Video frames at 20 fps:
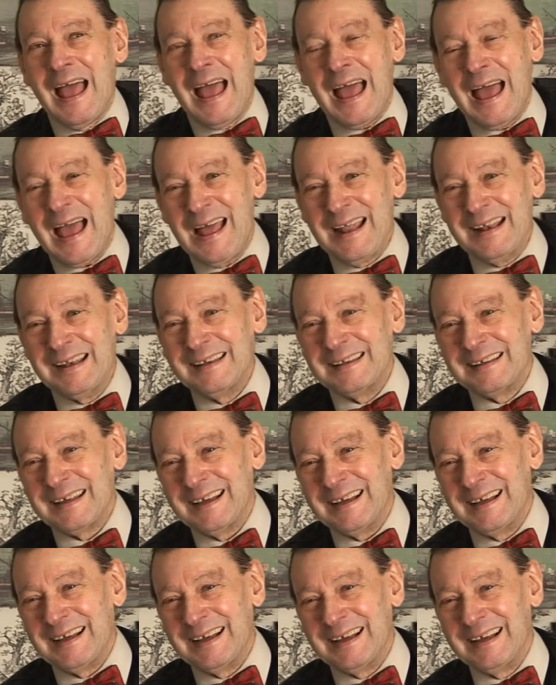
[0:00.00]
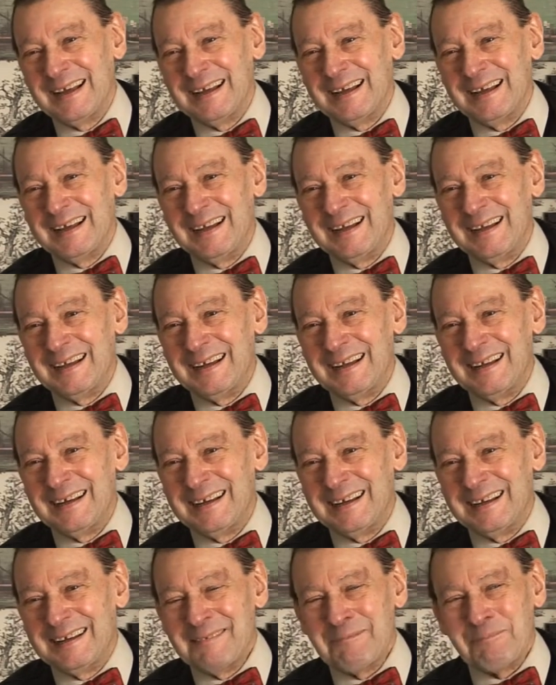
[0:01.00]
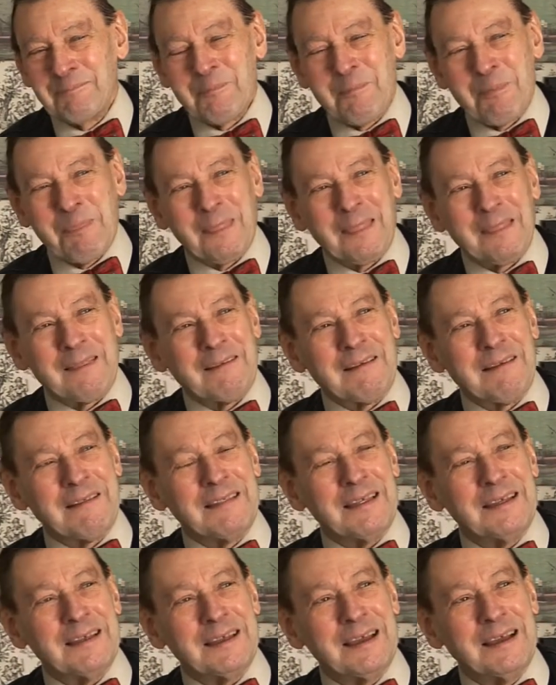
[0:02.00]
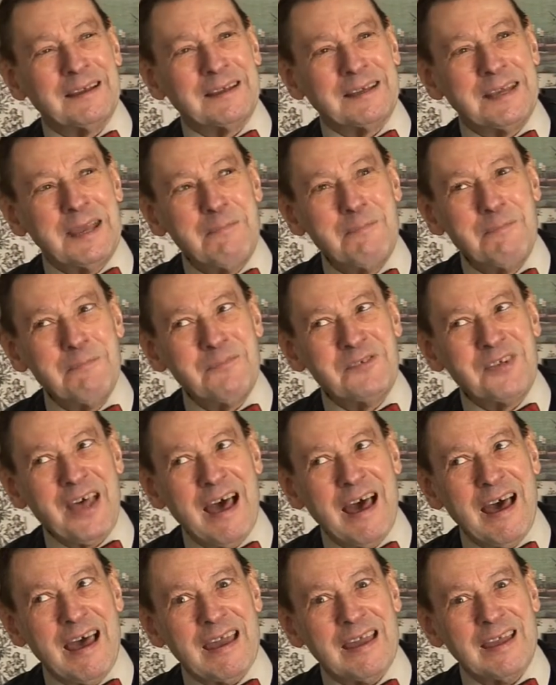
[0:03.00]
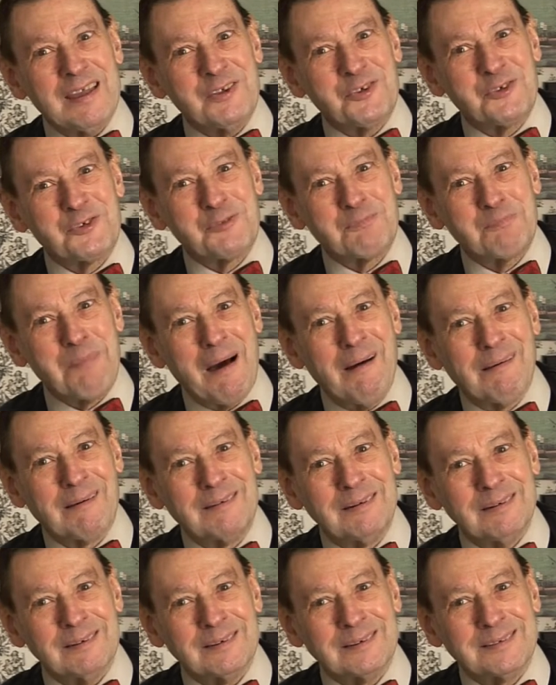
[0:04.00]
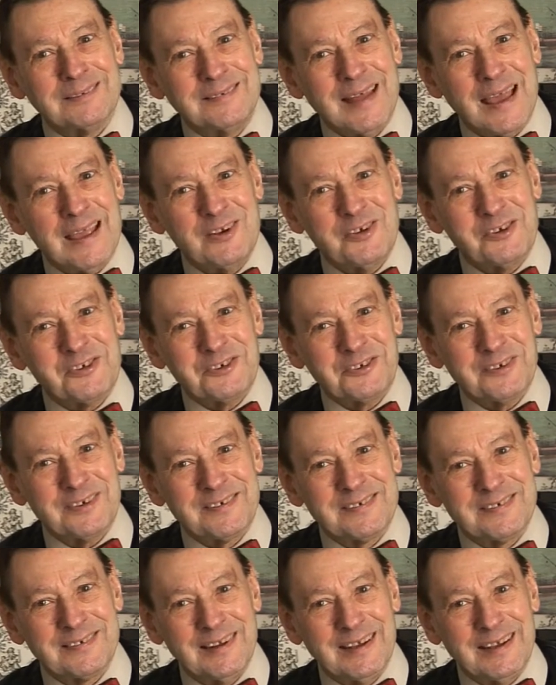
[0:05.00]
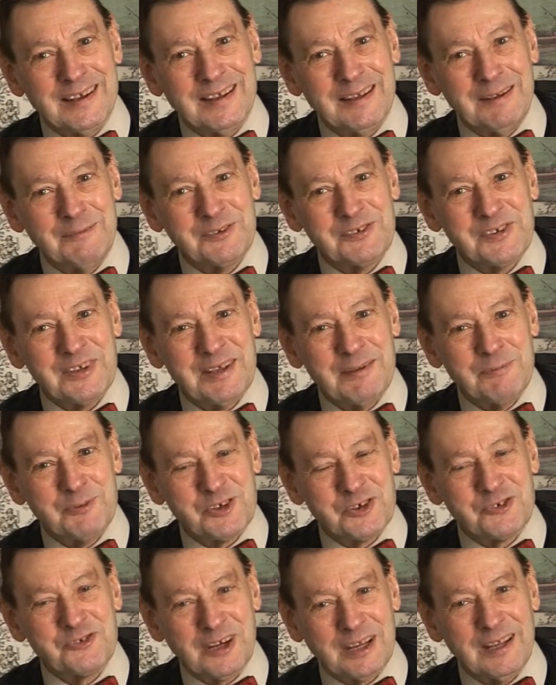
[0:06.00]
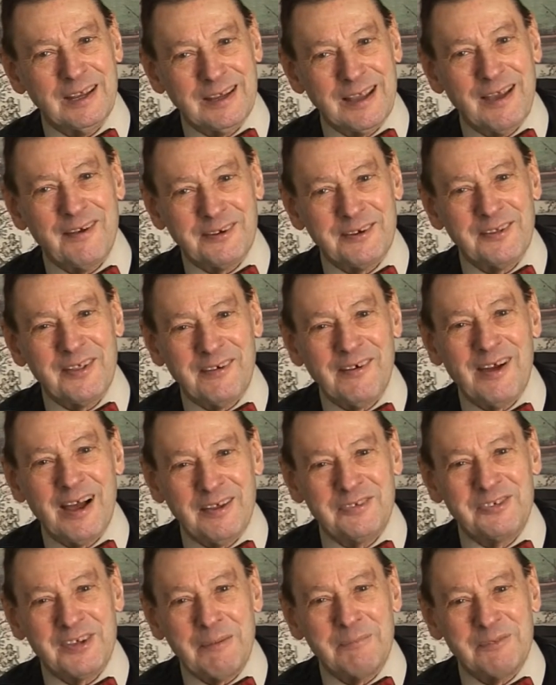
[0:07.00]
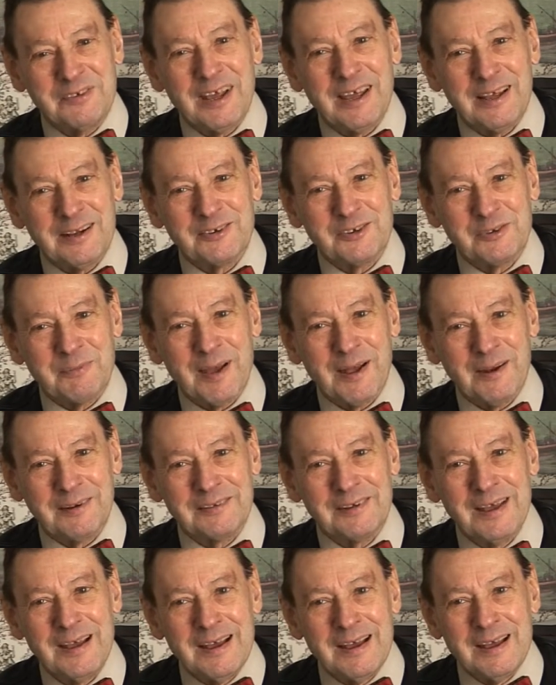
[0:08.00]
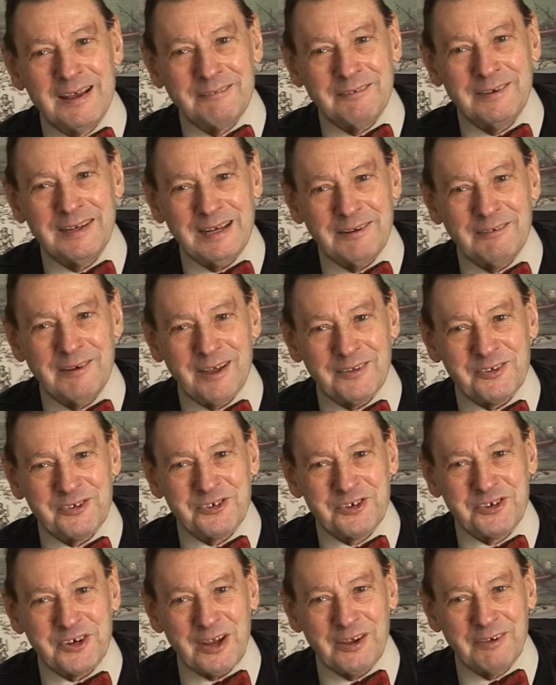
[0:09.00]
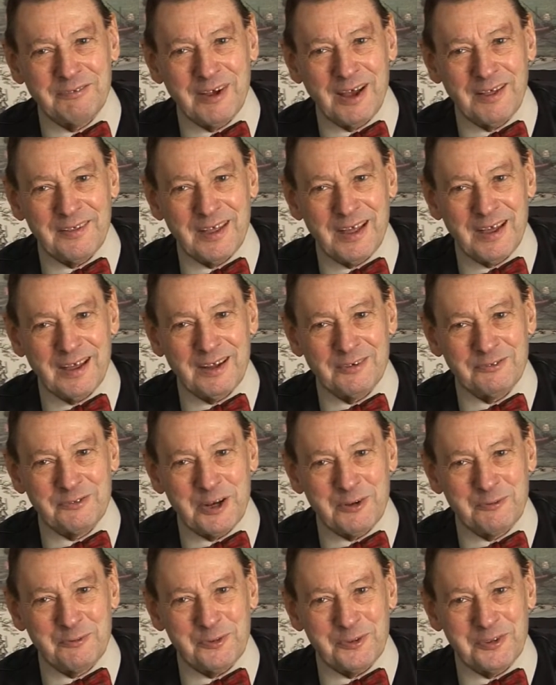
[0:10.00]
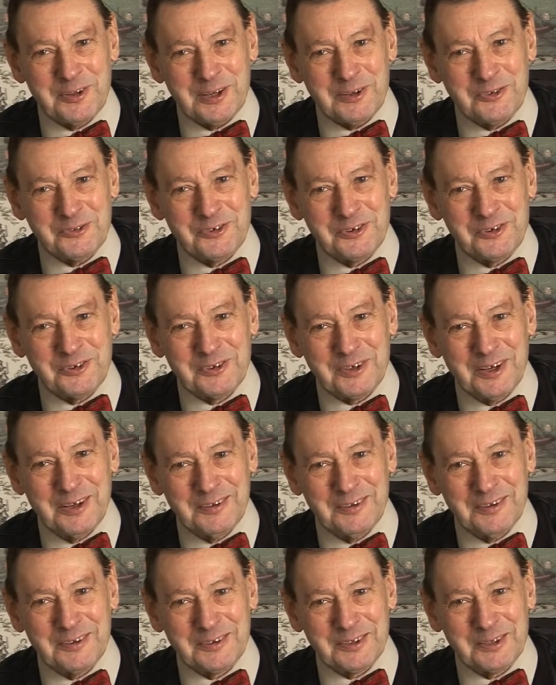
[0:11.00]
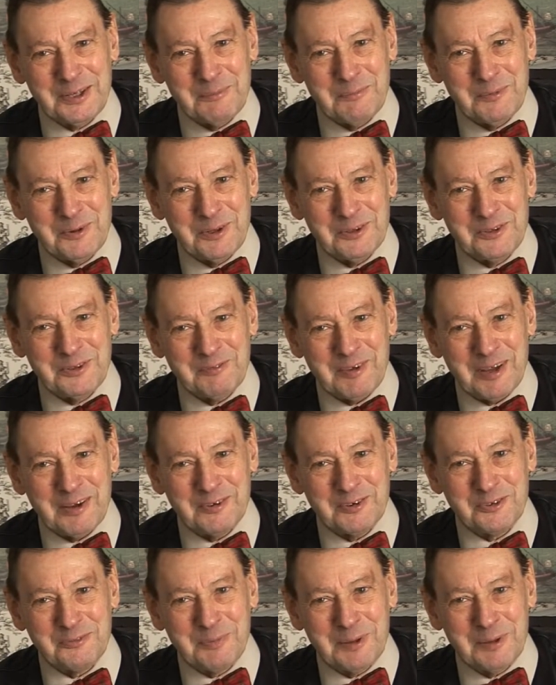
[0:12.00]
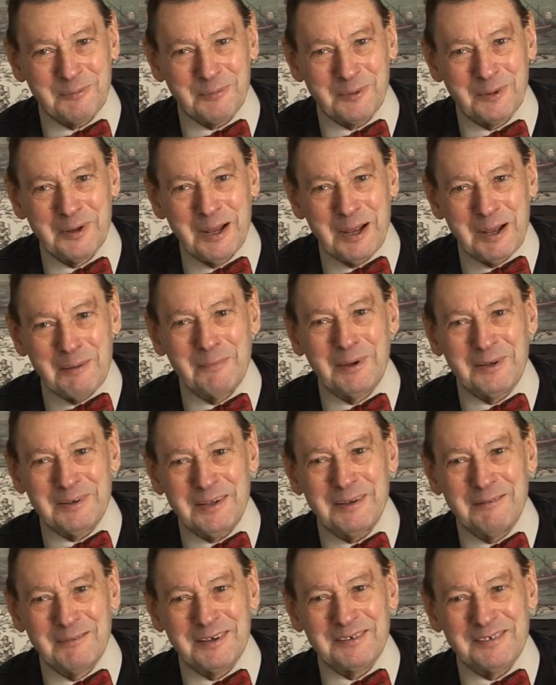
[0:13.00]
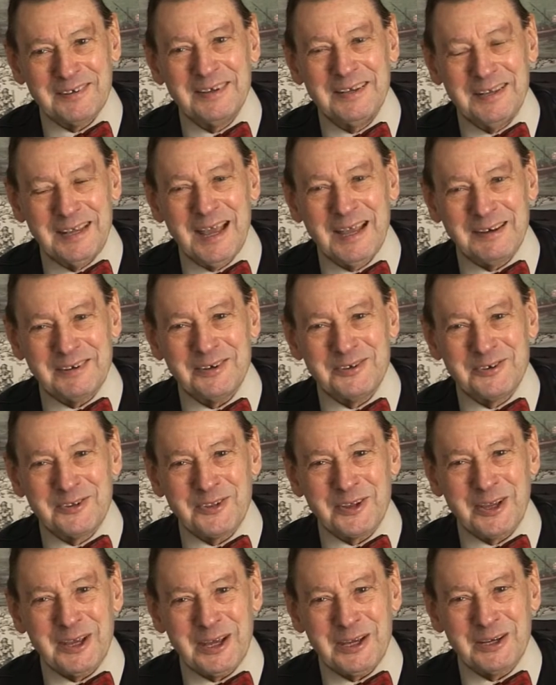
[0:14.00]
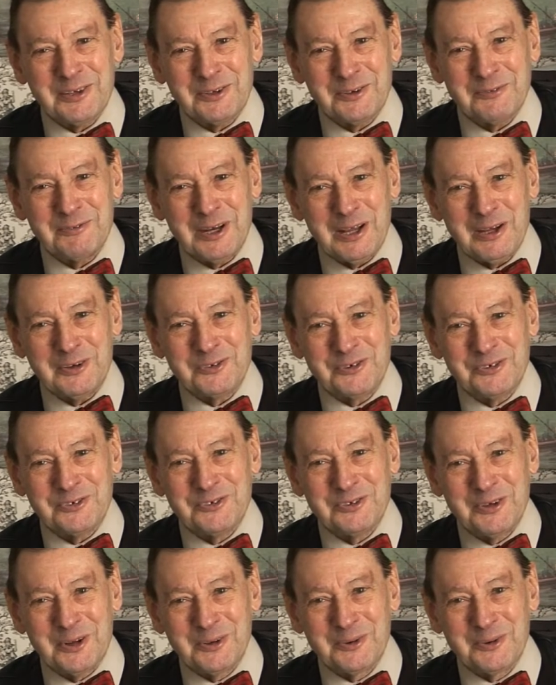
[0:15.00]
And uh, uh, uh, uh, Kim's eyes sparkled dangerously. He was, he was a tricky character. There are some tales about really rather, rather dreadful things that, that Kim did to various people. But he, was, he added to the gaiety of nations, no